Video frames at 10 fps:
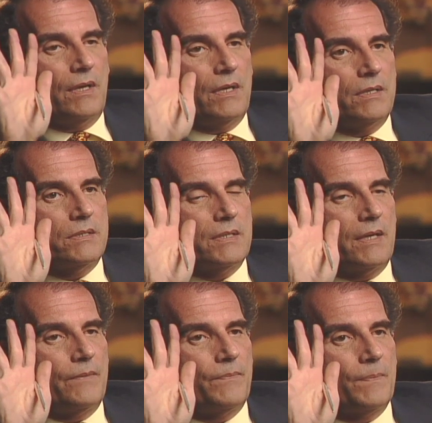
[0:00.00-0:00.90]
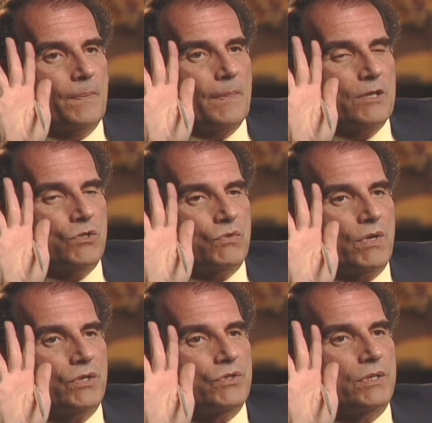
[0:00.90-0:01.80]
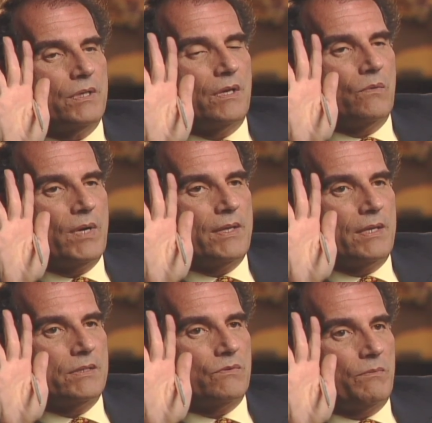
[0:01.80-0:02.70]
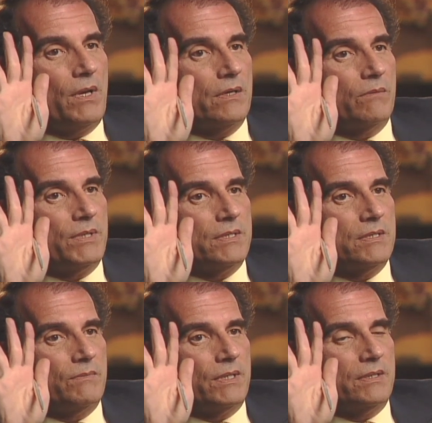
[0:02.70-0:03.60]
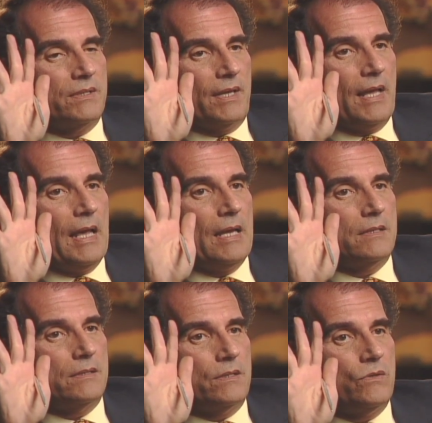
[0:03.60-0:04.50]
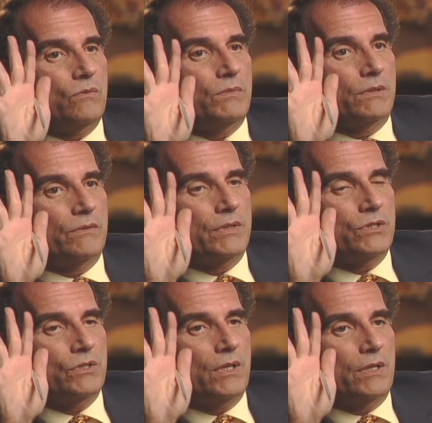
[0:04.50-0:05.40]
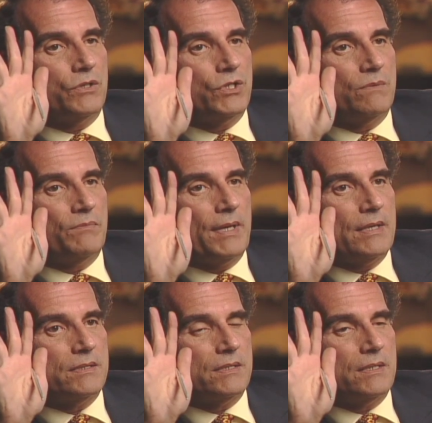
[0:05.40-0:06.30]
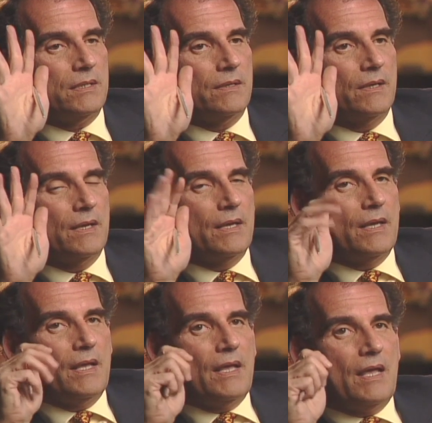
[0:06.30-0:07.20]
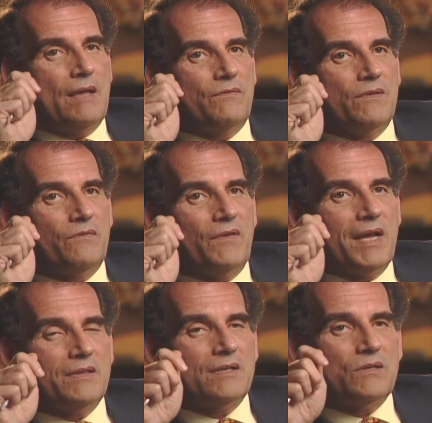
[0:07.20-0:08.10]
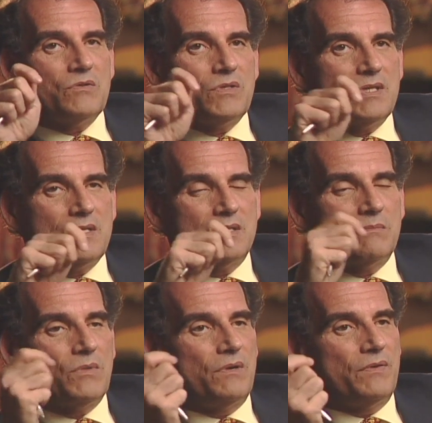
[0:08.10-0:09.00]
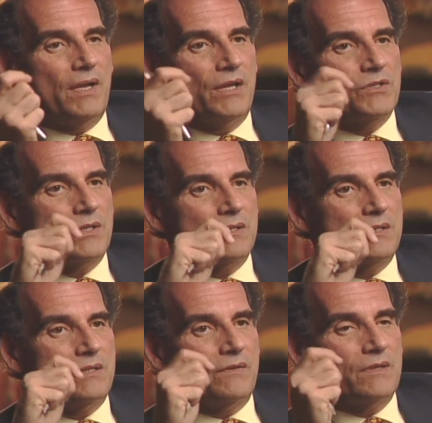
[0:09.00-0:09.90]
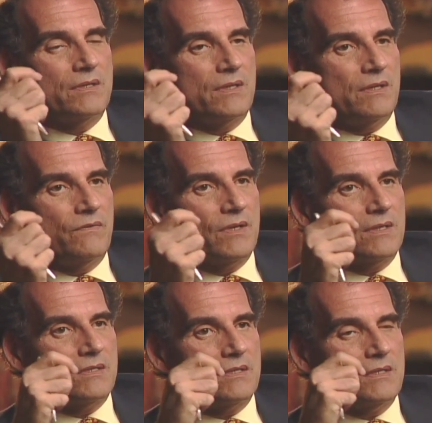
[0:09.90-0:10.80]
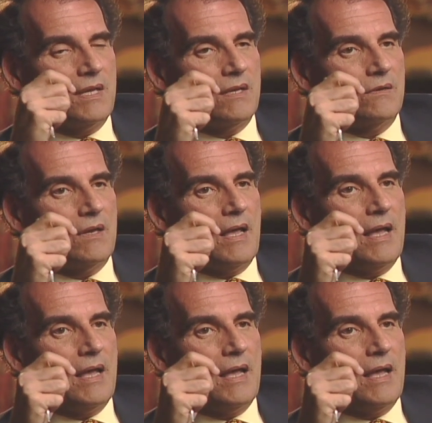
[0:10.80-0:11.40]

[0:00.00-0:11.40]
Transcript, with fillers: is structured in a way that's remarkably similar to the hand in a human or in a chimpanzee? If the fact that you see some morphological significance is taken